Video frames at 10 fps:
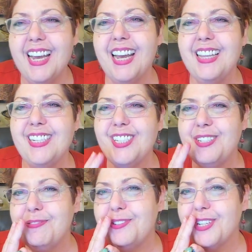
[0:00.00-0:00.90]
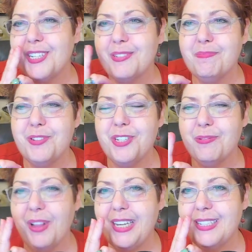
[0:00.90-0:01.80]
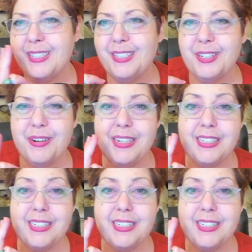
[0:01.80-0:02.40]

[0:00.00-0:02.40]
And then she lights a cigarette,